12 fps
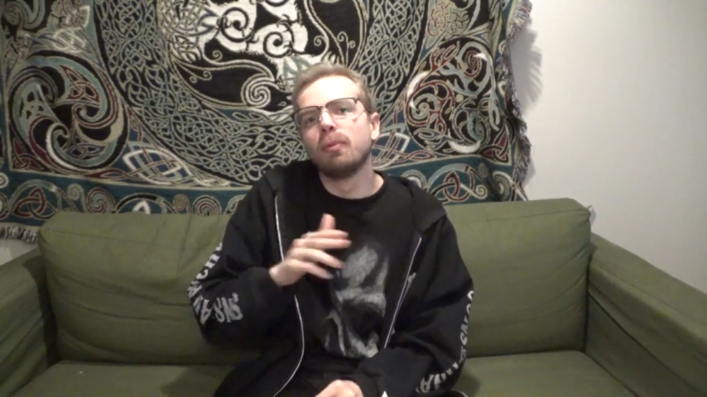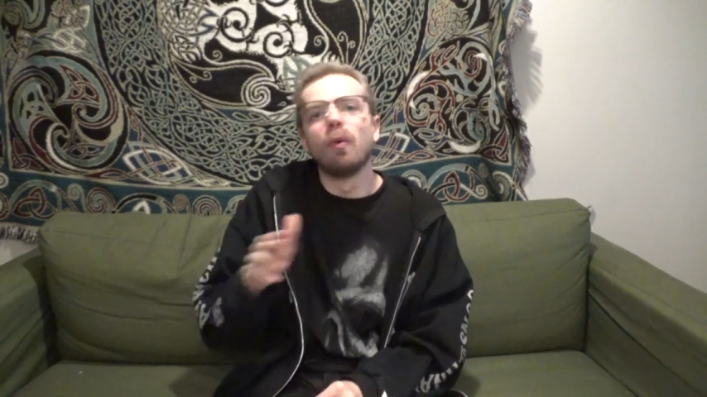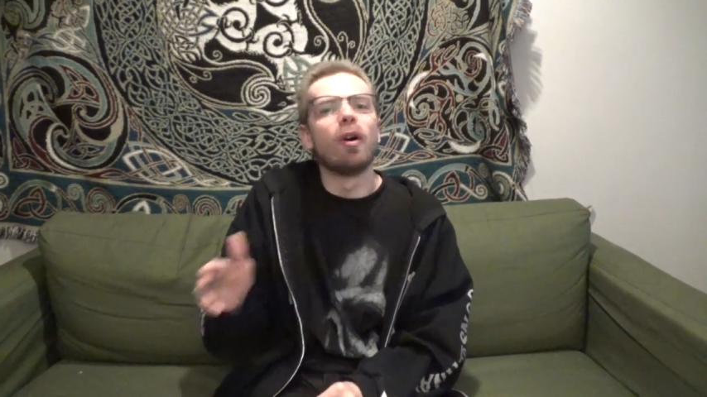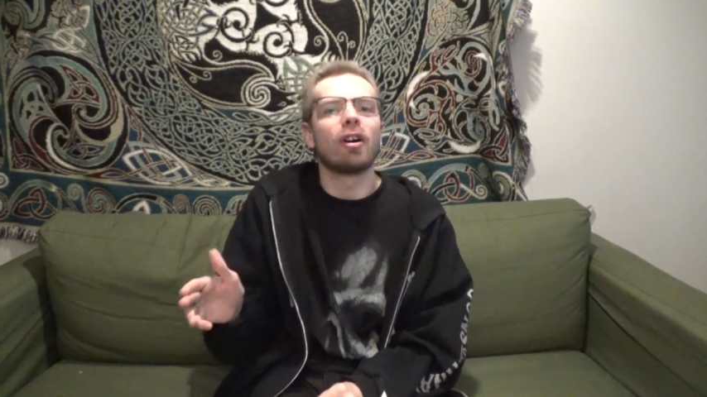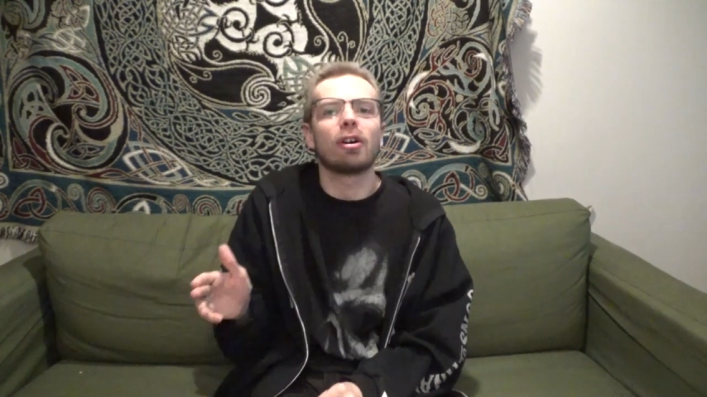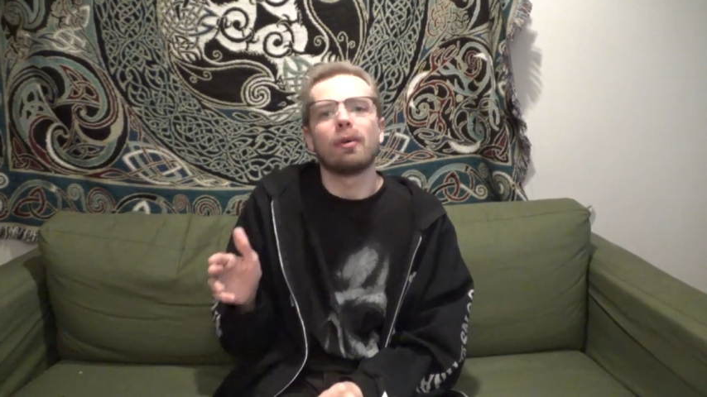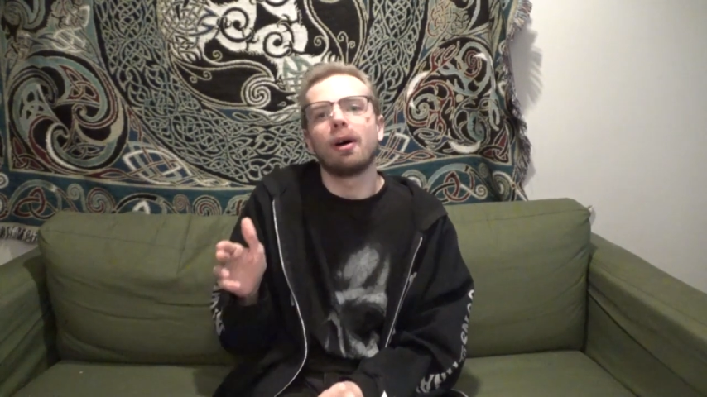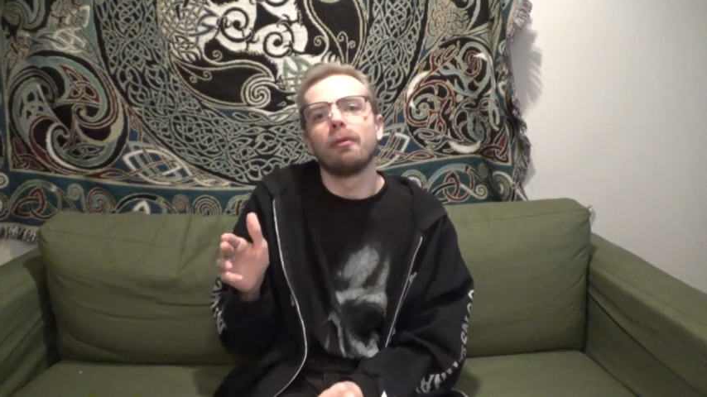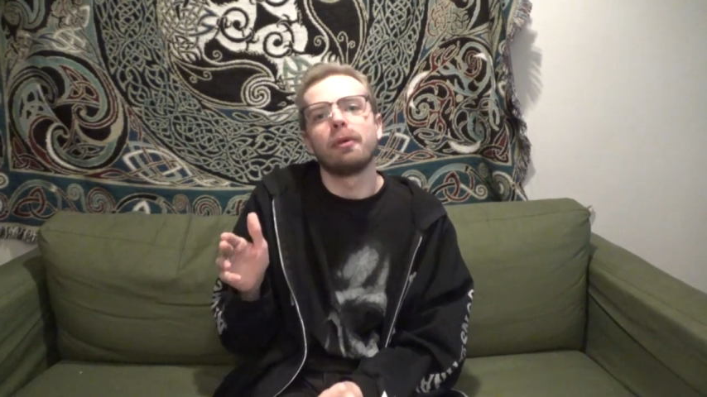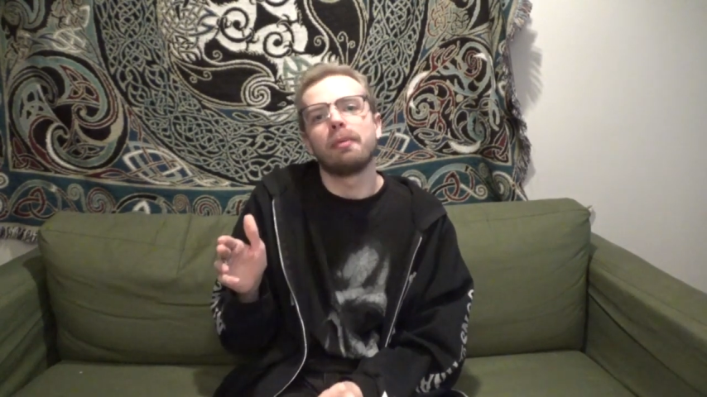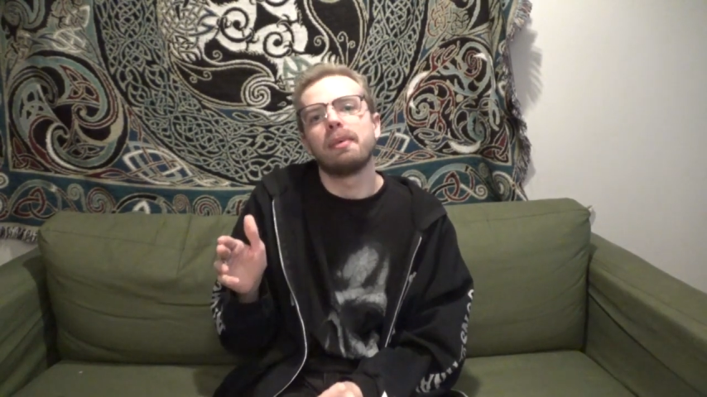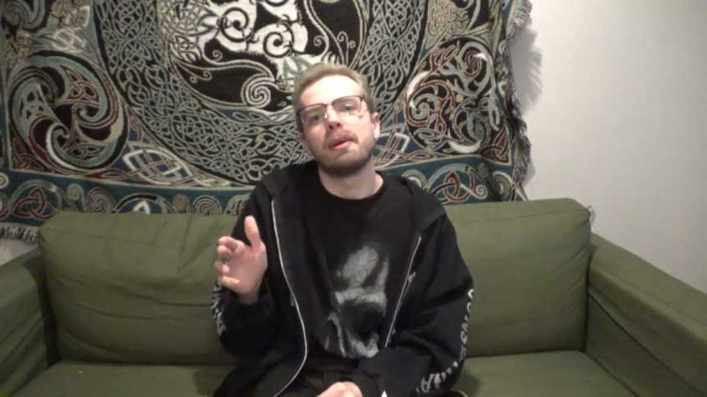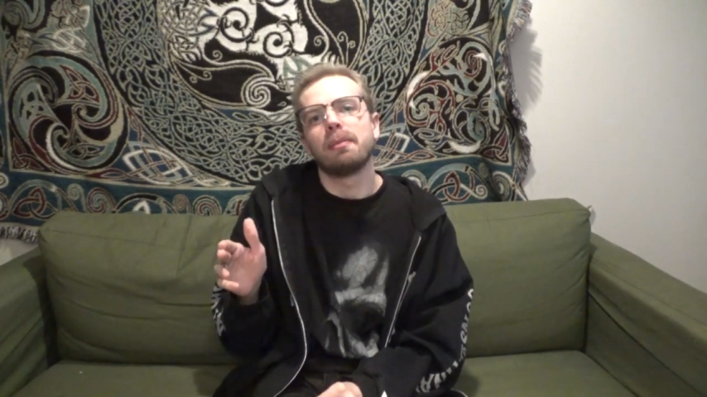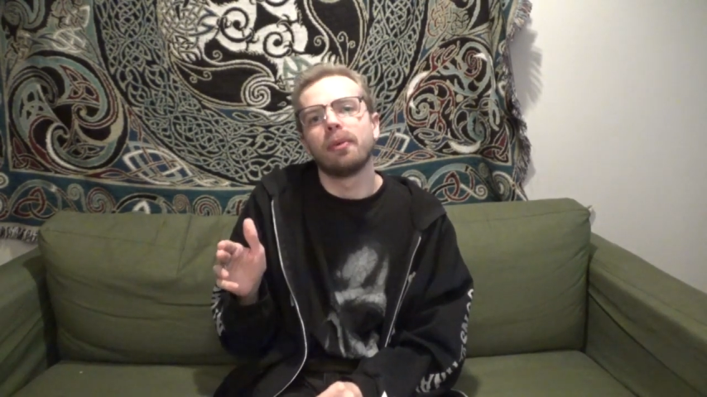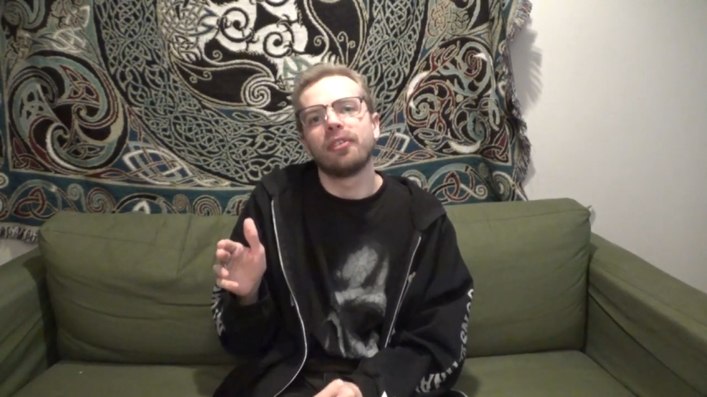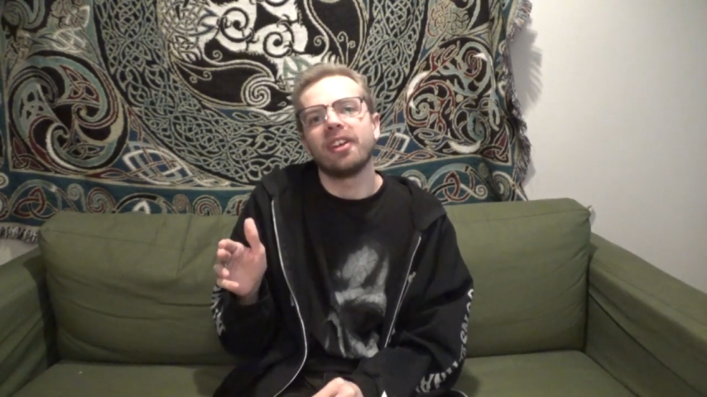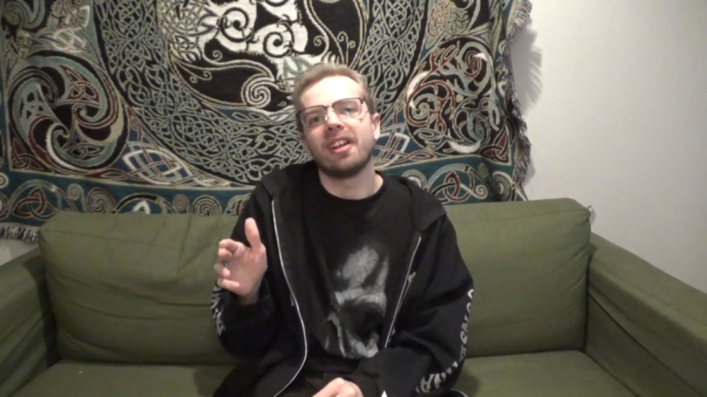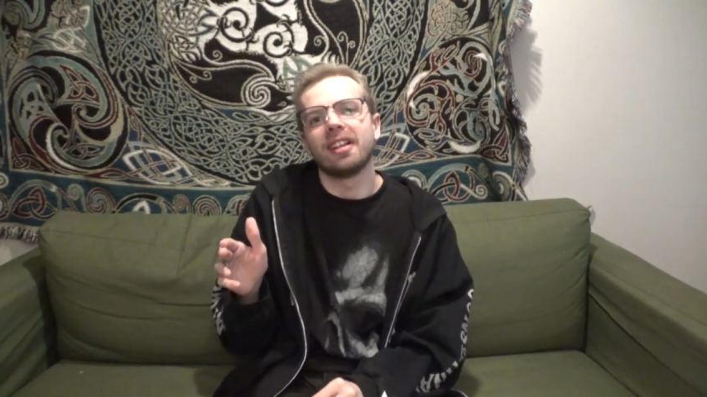walk around with
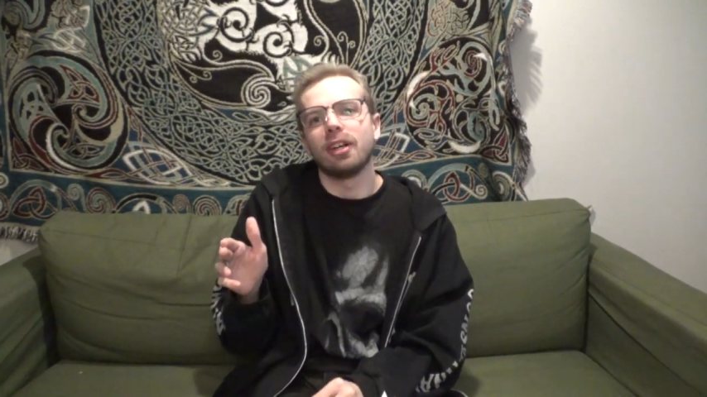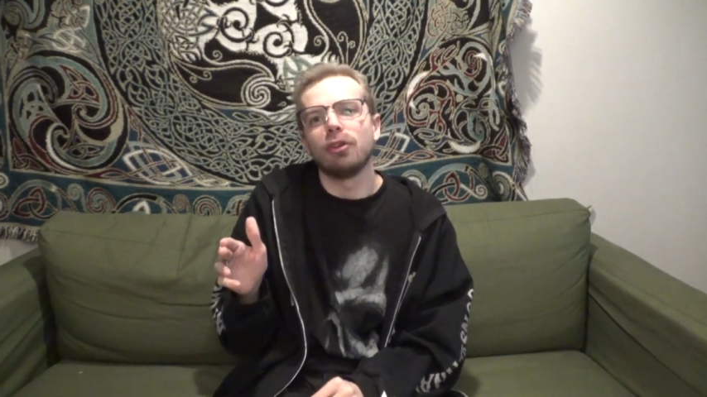people telling